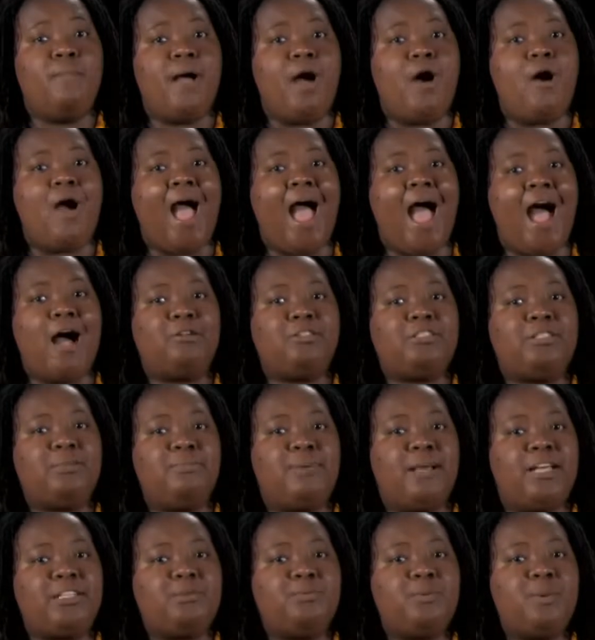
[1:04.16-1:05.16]
about how to
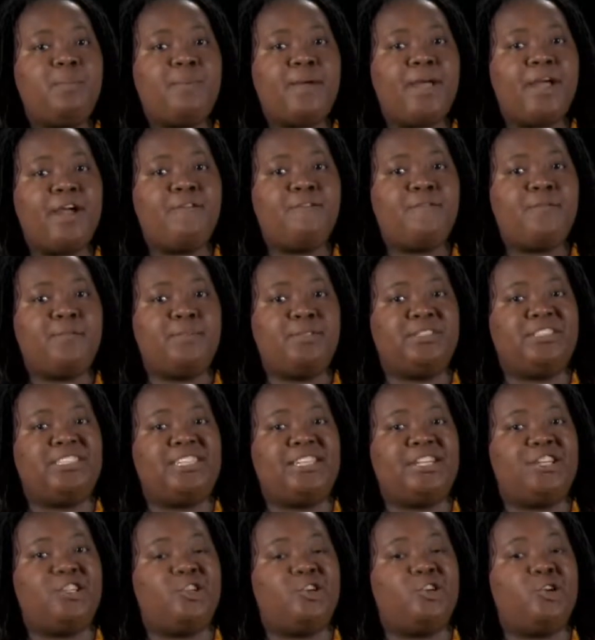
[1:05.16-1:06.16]
best prepare for
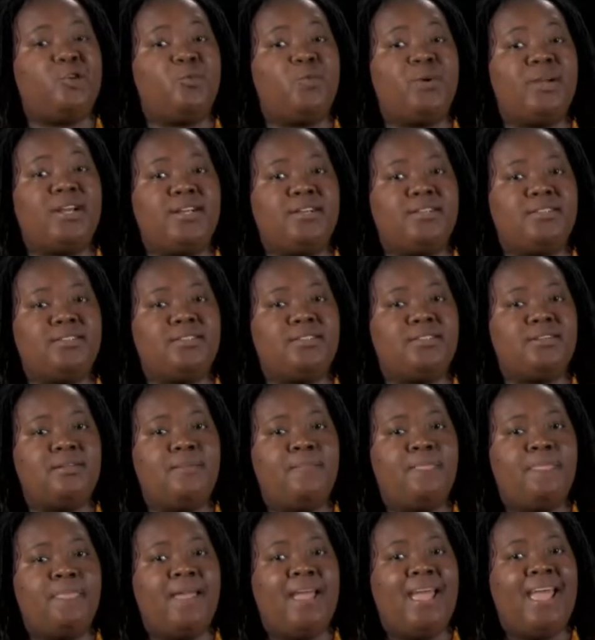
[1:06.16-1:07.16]
particular careers,
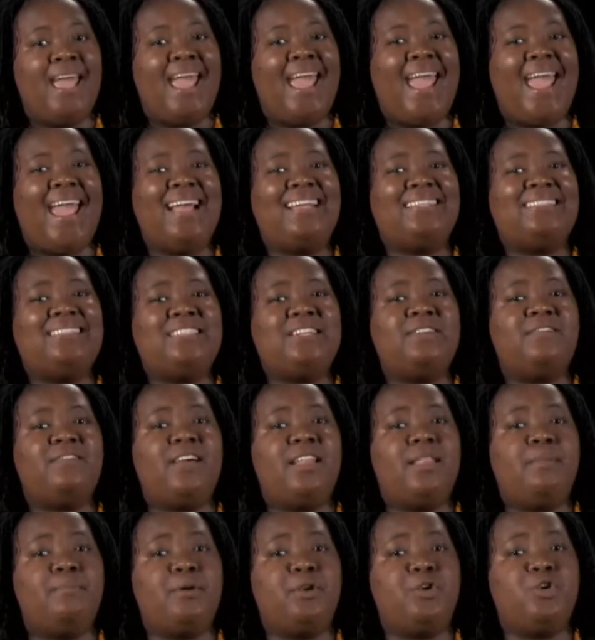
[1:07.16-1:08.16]
and to
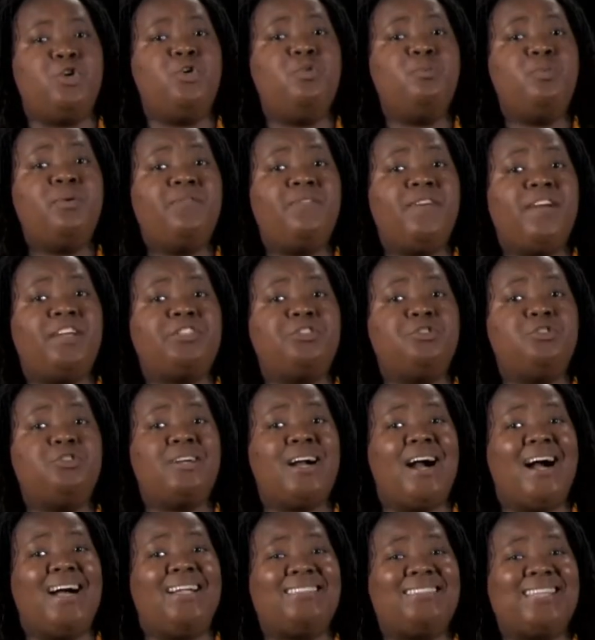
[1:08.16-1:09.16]
develop a new professional
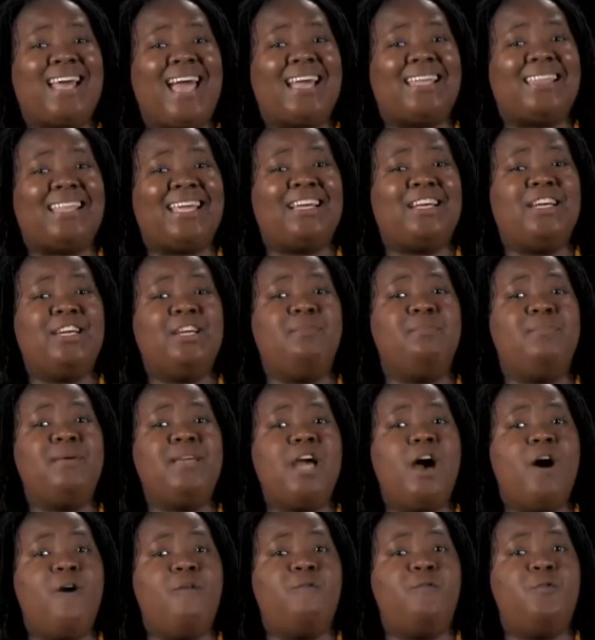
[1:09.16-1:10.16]
contact that could
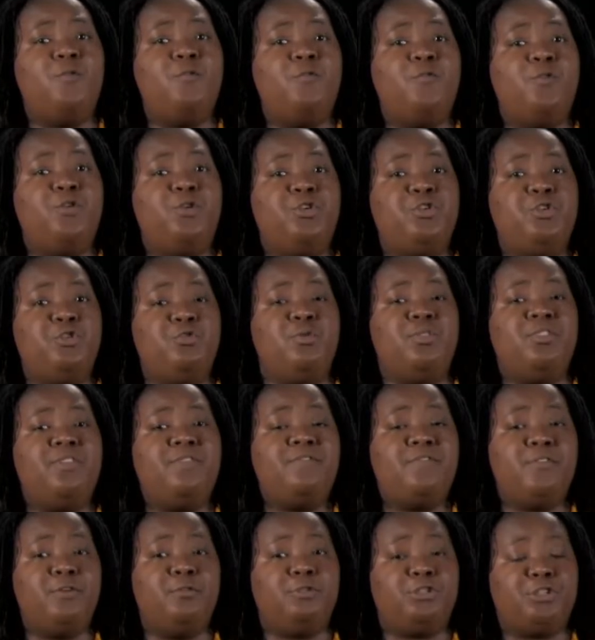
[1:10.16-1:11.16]
be helpful for you in the
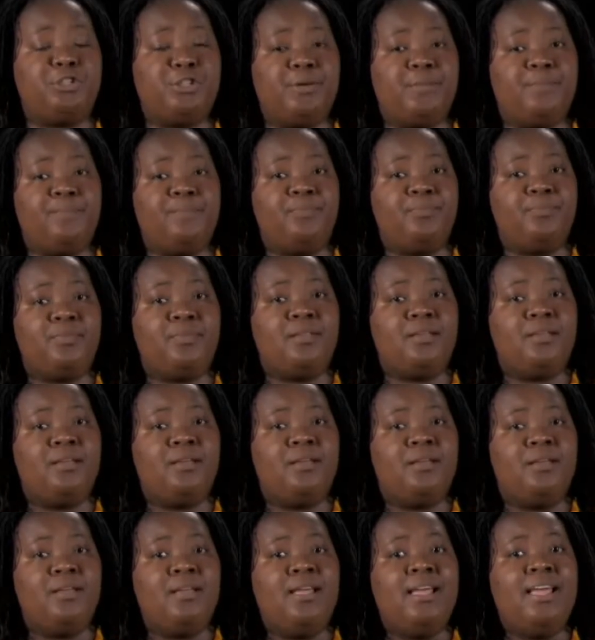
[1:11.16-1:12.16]
future.
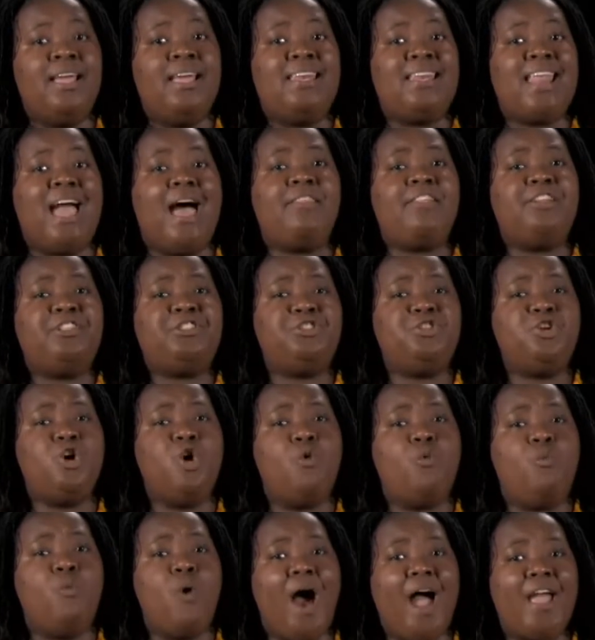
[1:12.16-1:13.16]
Now that you
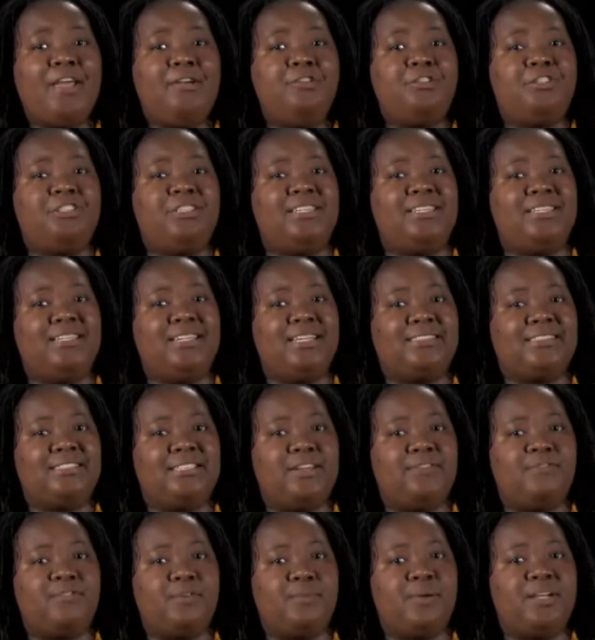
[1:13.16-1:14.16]
know why you should conduct
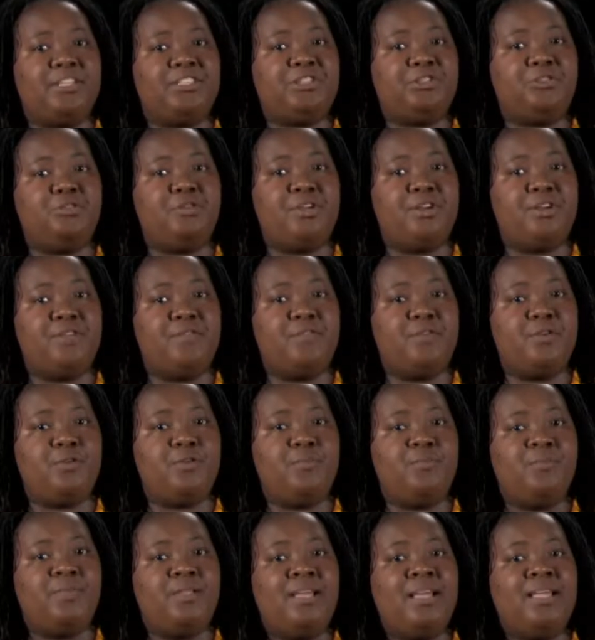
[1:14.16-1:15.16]
an informational
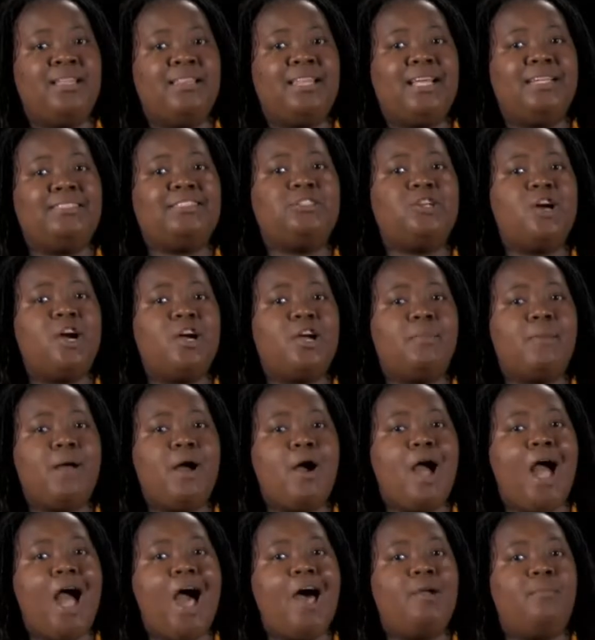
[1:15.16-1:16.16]
interview, let's talk
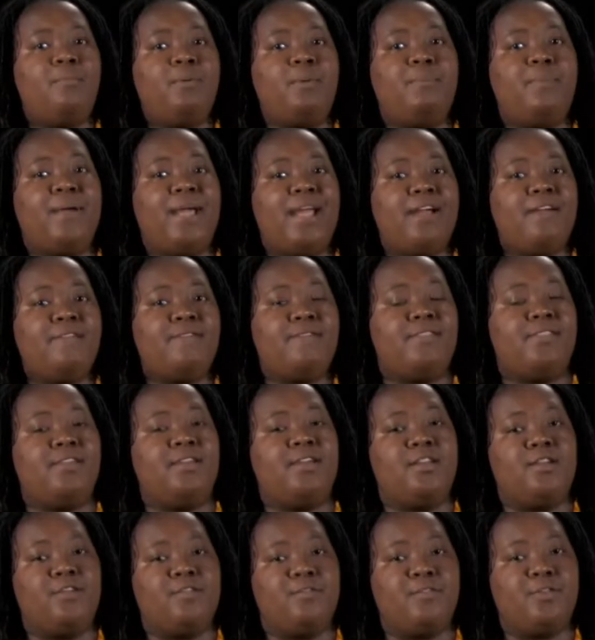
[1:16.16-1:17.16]
about how to prepare for
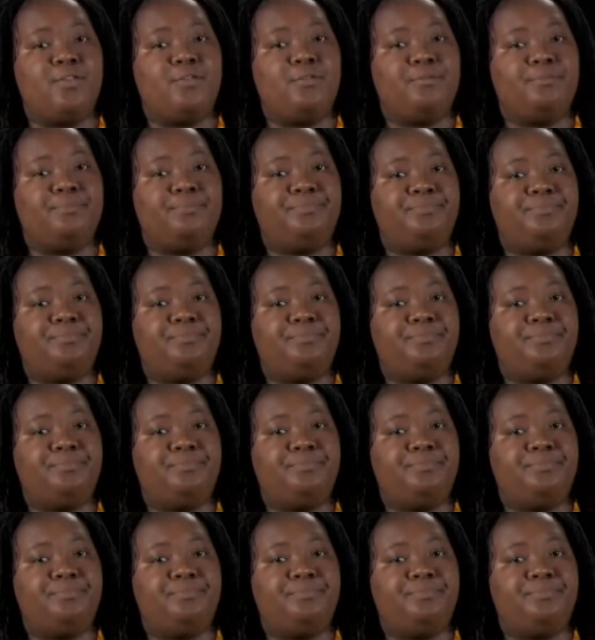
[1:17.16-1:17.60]
the interview.